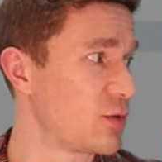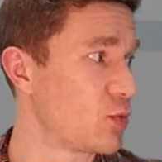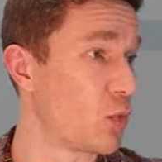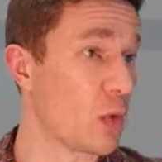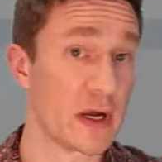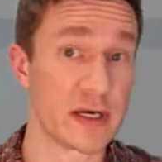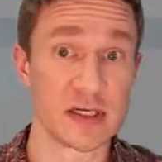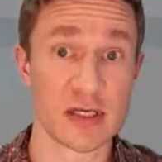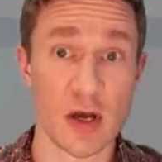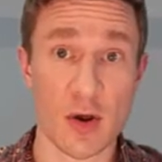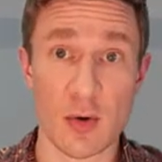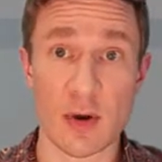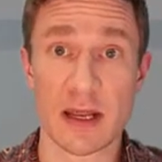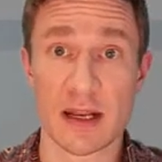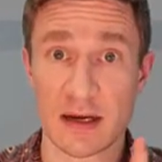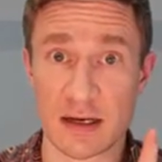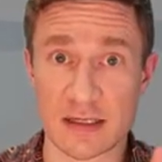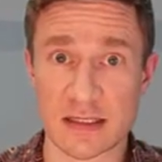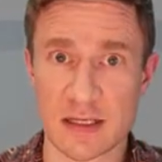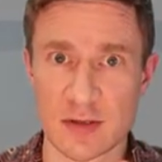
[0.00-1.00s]
one
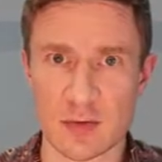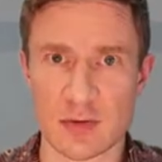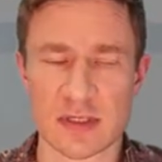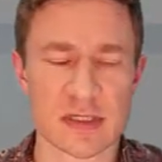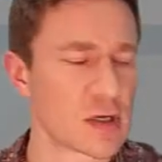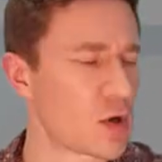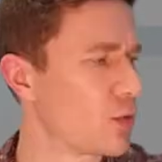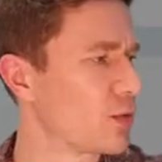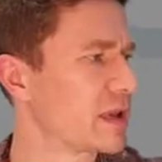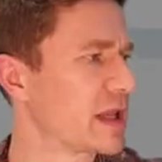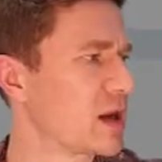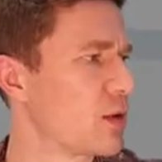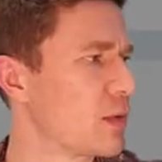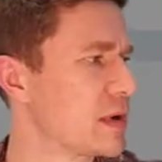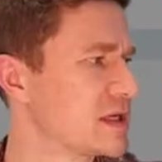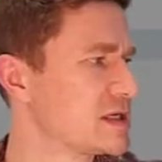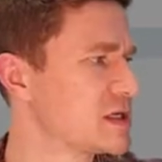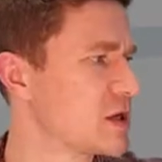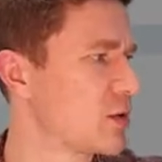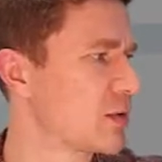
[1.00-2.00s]
token, because there is only
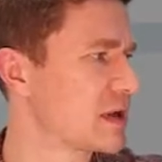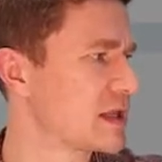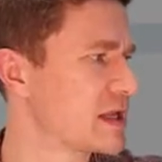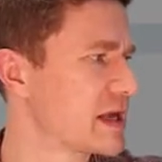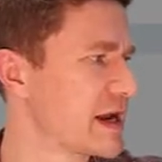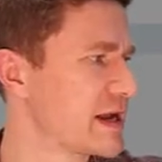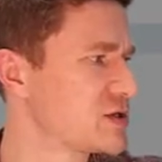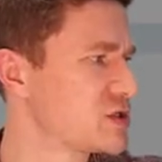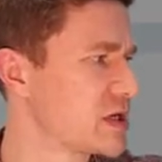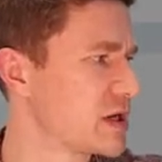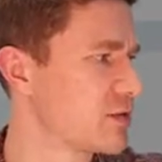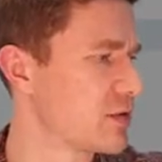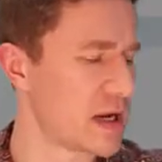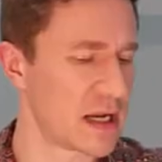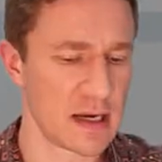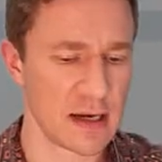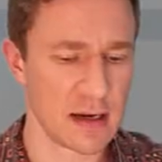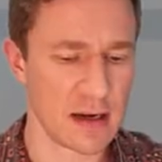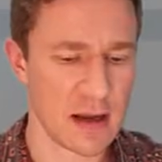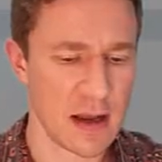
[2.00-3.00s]
one token that I
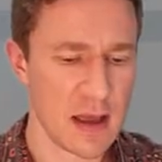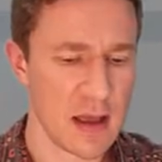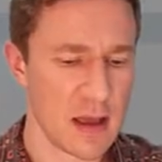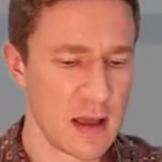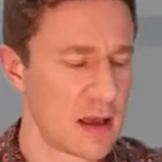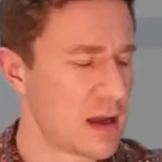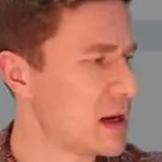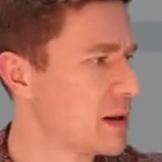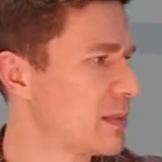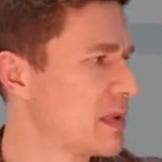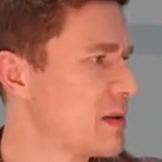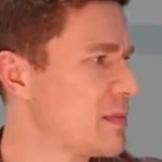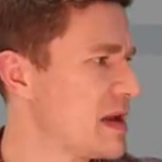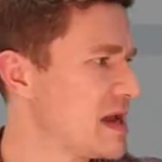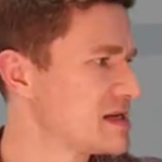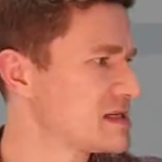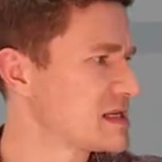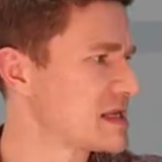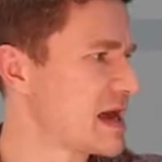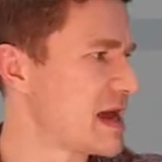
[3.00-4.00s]
generated. I'm going to
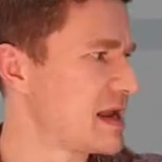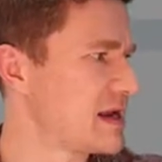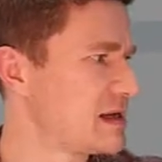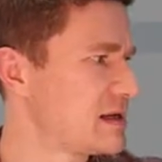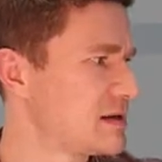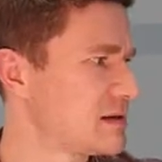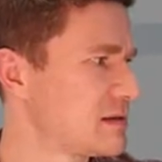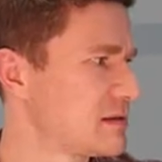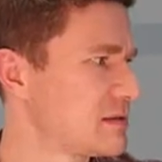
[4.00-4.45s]
paste that in.